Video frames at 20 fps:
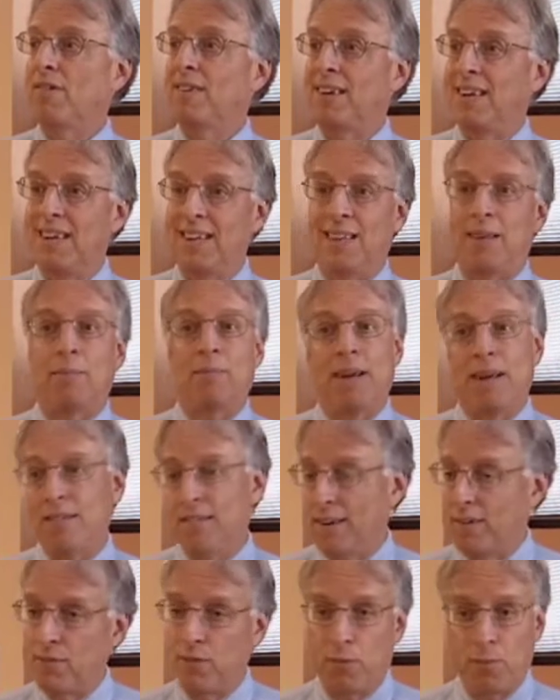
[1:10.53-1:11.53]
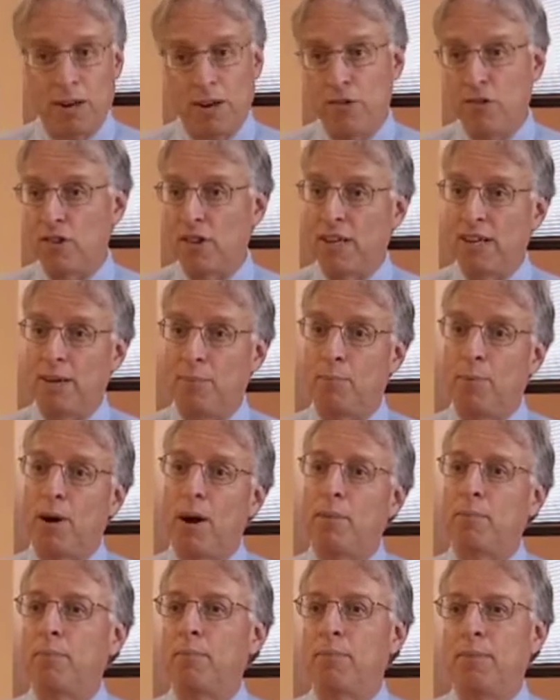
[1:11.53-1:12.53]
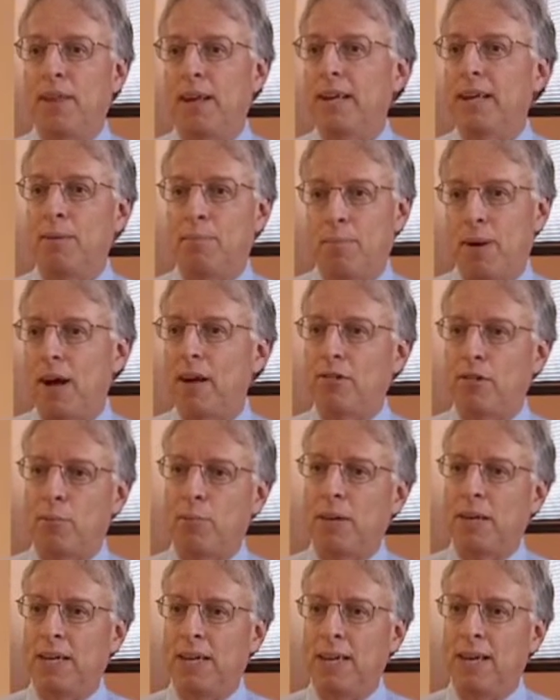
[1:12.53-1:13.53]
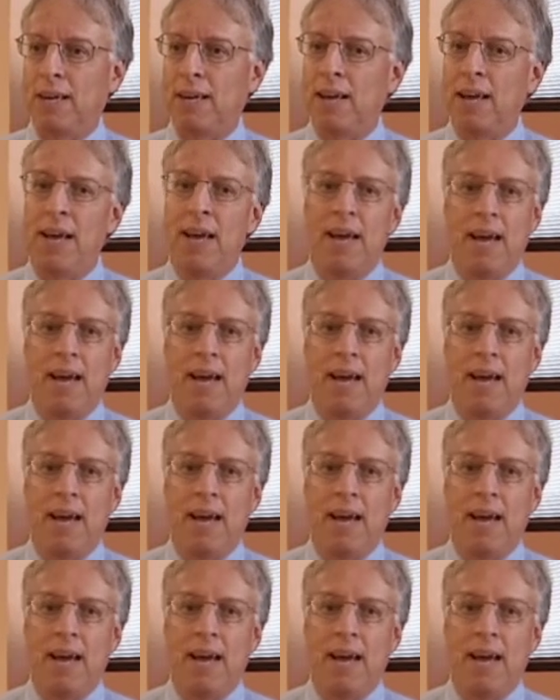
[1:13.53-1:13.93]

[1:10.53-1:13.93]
to get the best information they can possibly get,